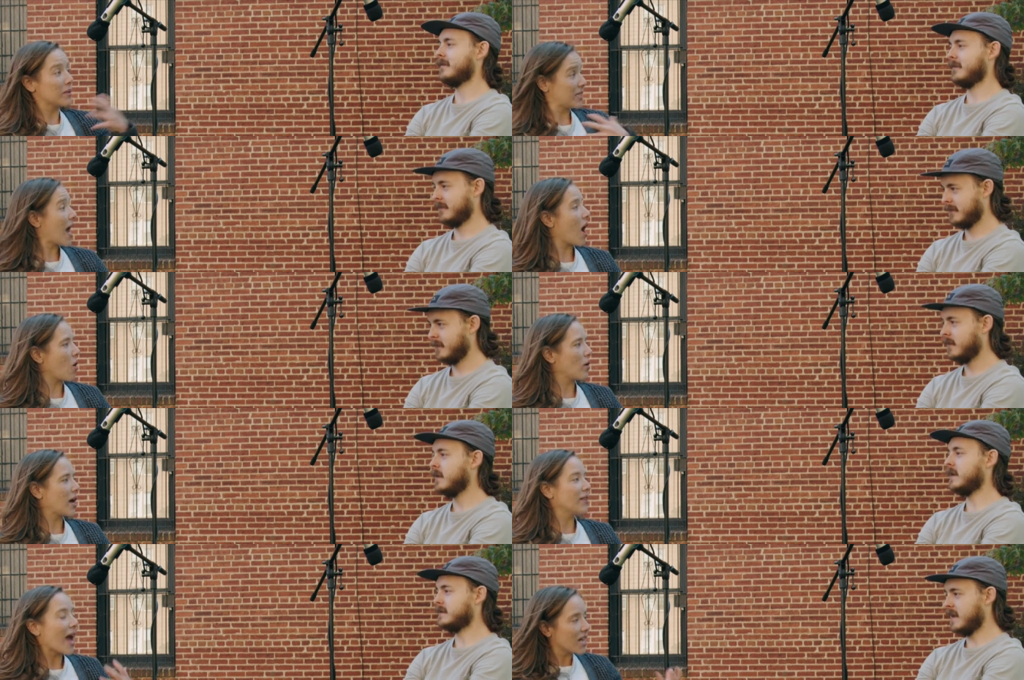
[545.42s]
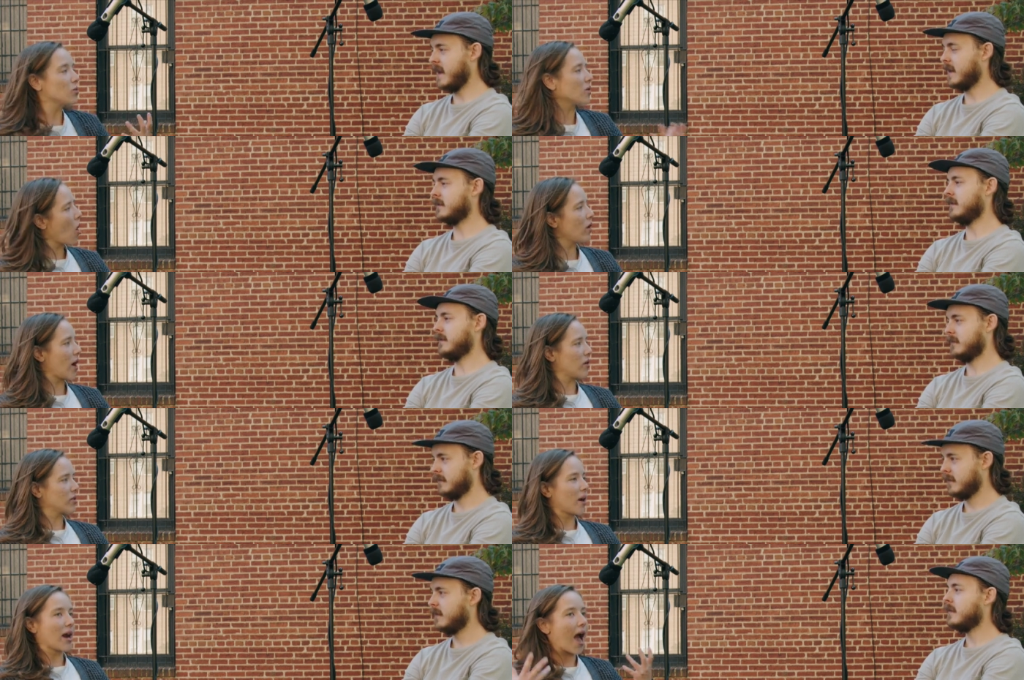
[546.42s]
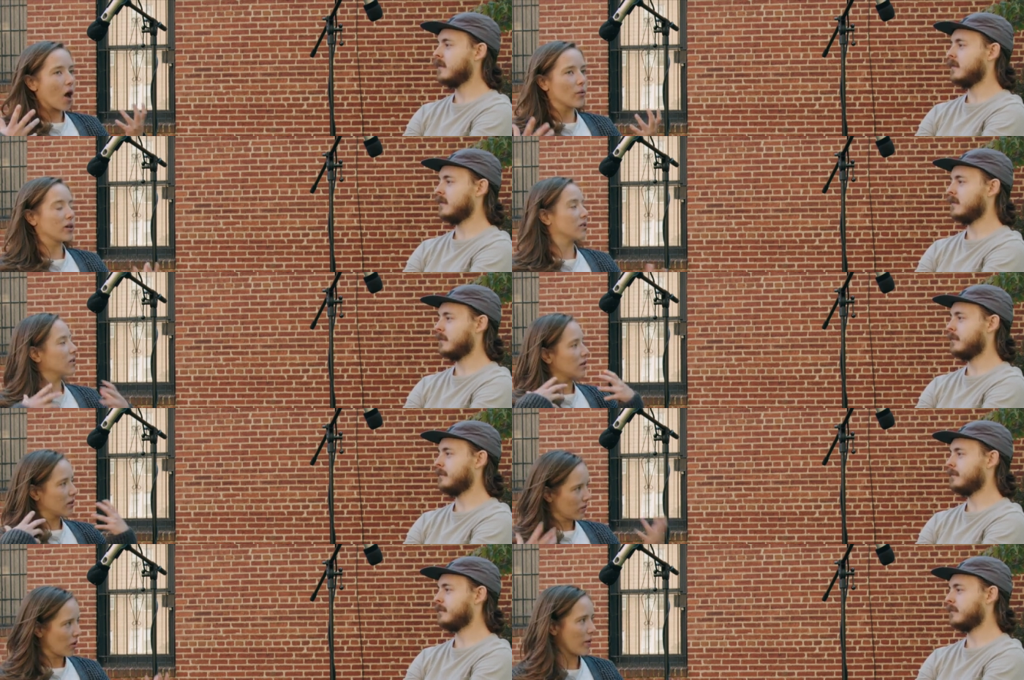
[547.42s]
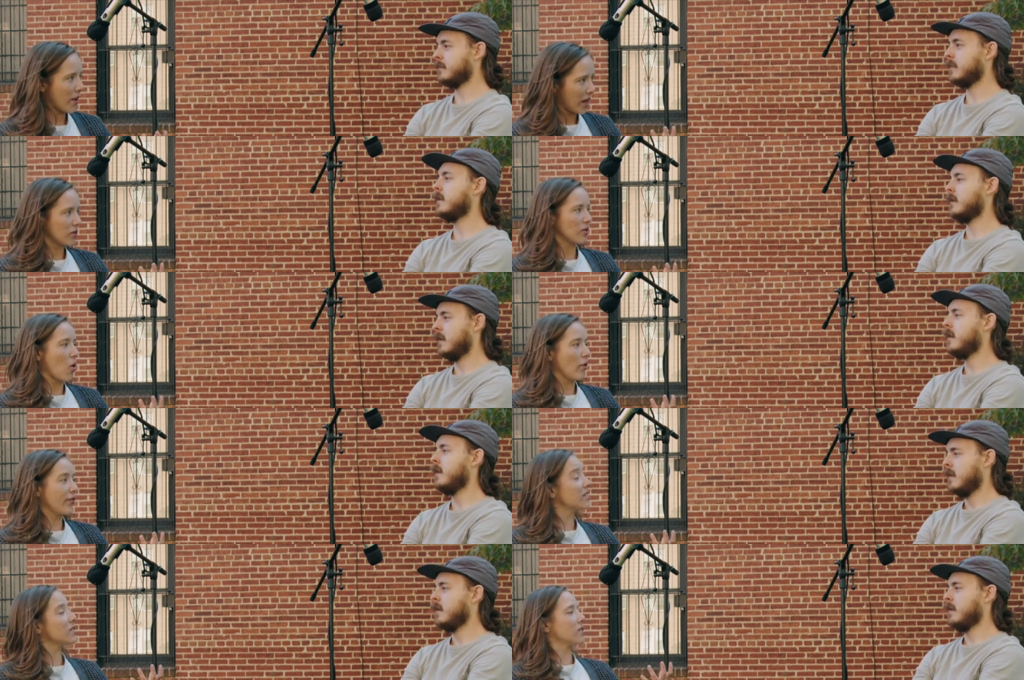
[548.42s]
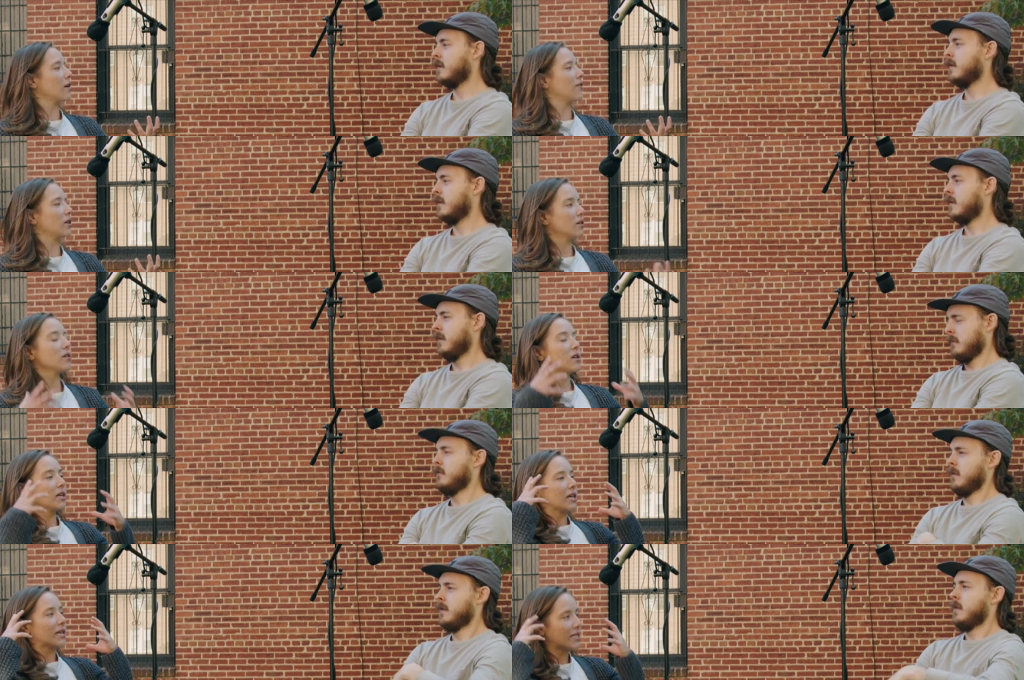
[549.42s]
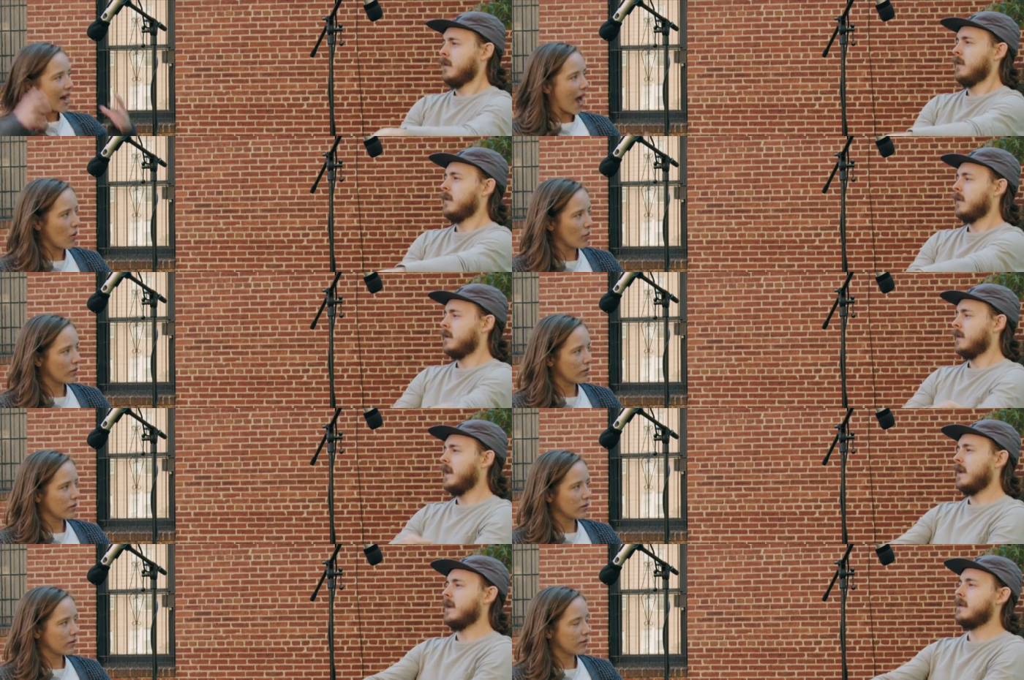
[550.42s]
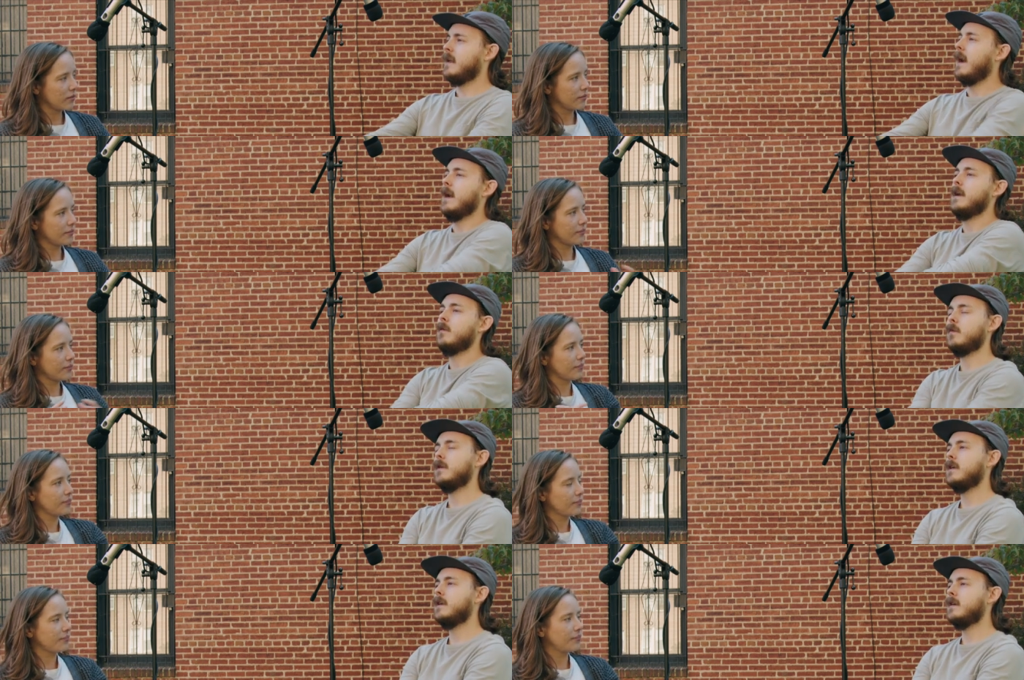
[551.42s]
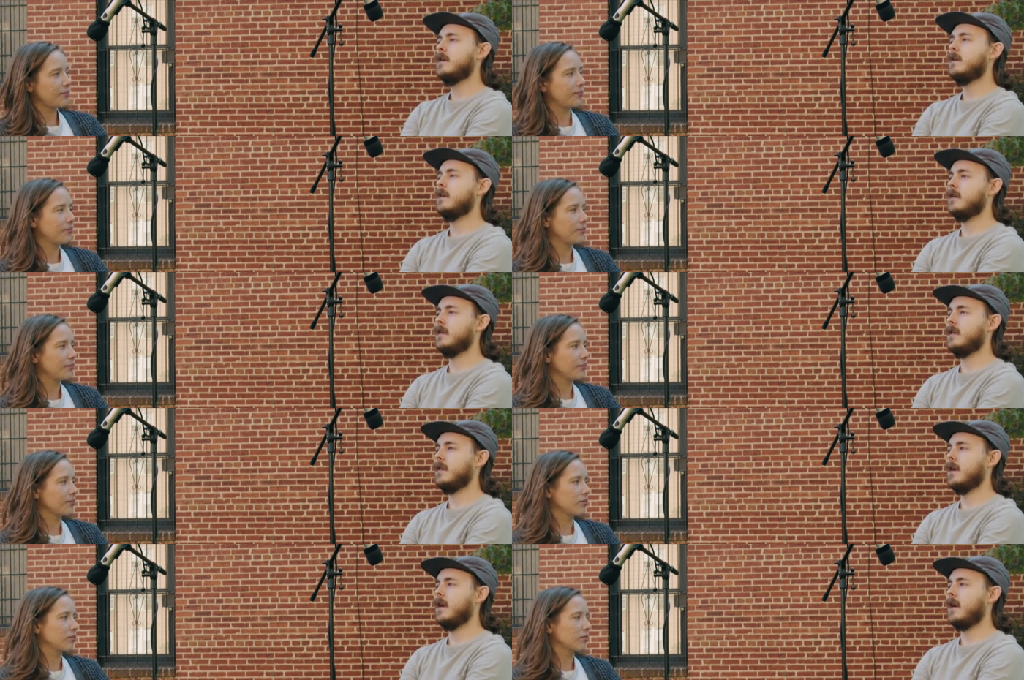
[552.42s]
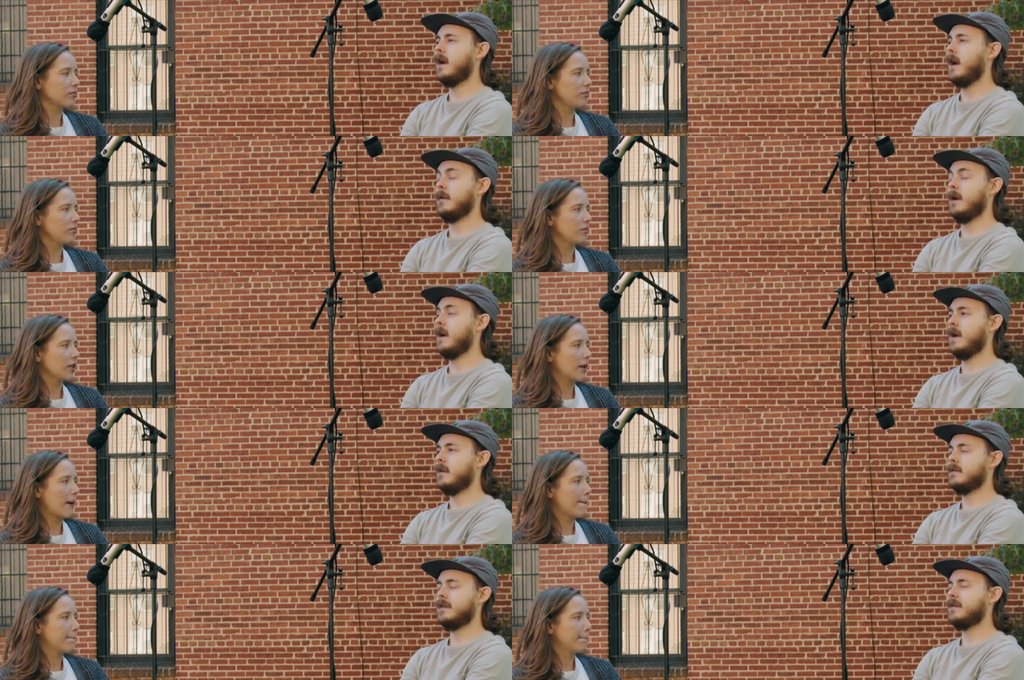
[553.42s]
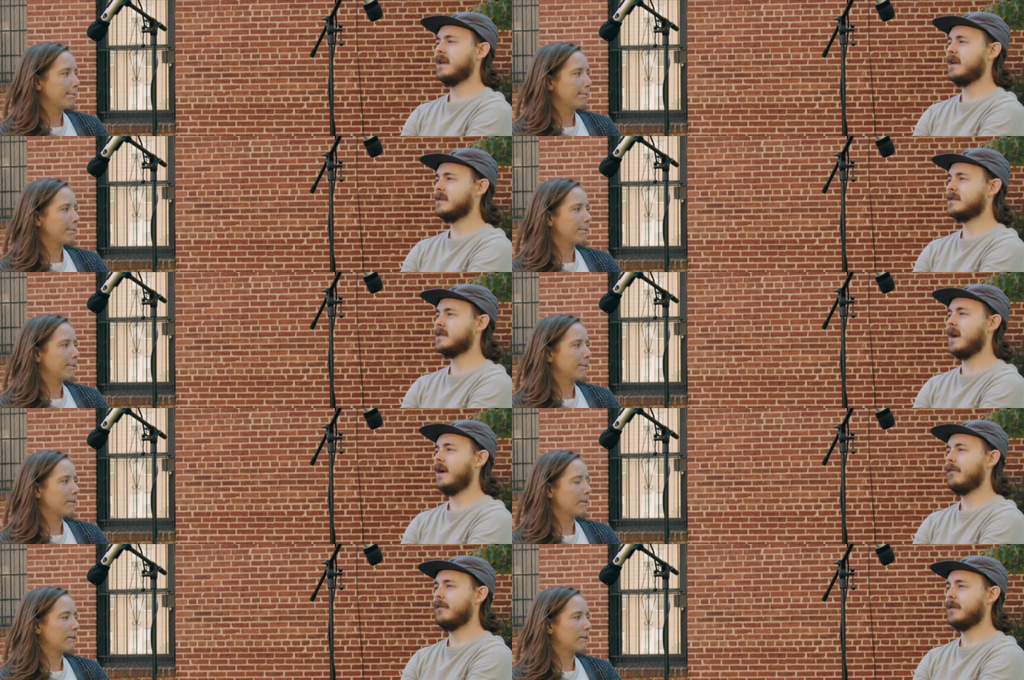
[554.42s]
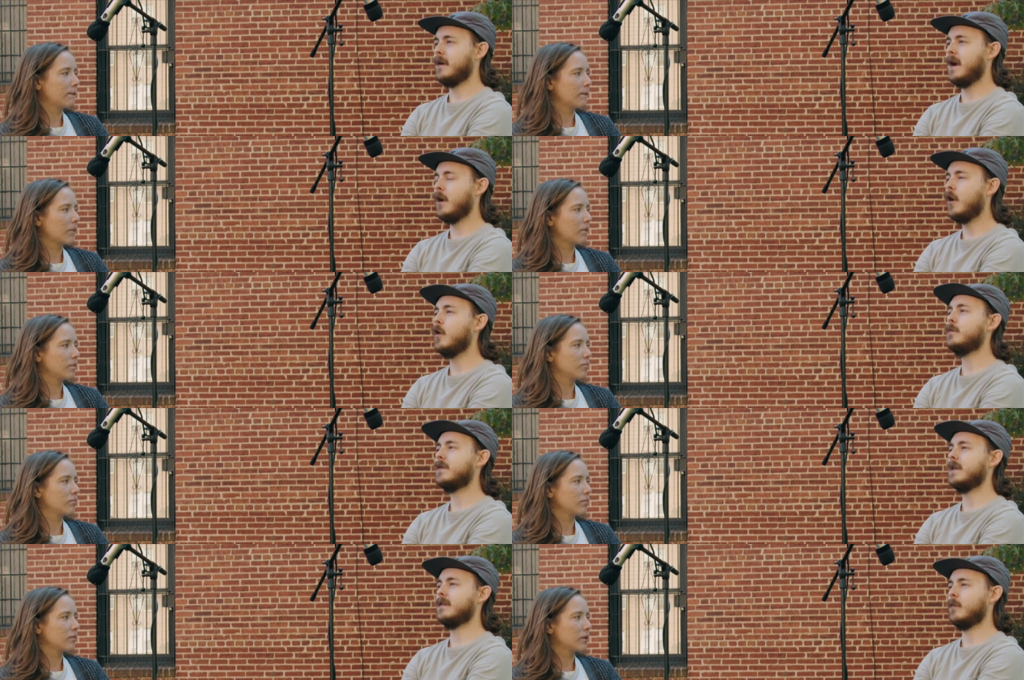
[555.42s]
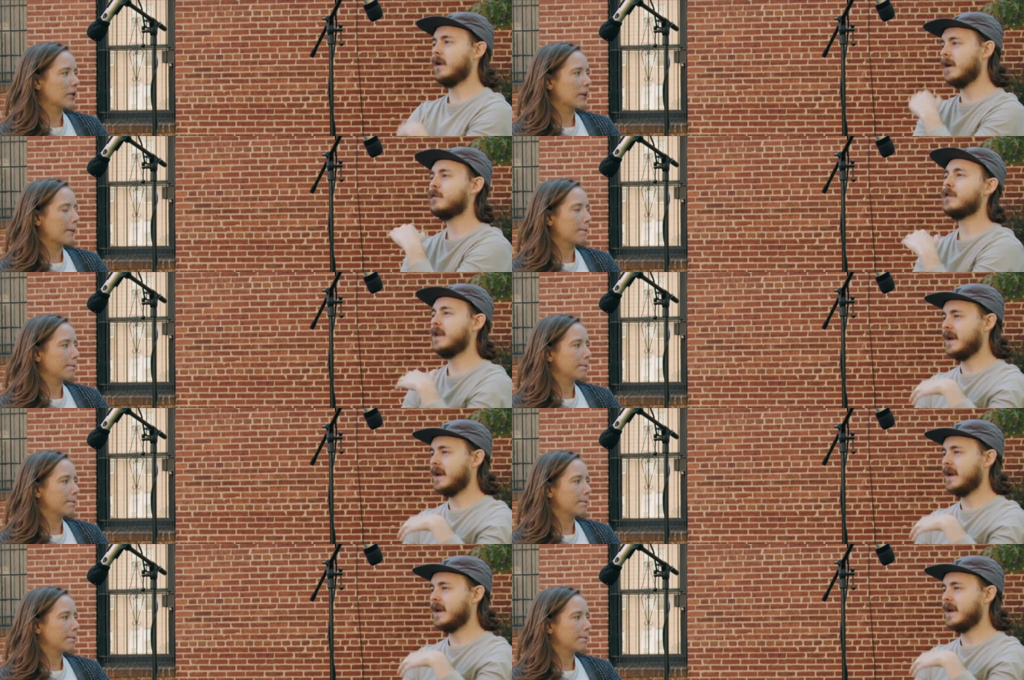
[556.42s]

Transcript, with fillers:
Speaker 1: is now. And exactly. that's what all of hours about hours, going back to the whole thesis of it, is now.
Speaker 2: It, yeah, and we I, I, the thing is, I feel I hope that whatever the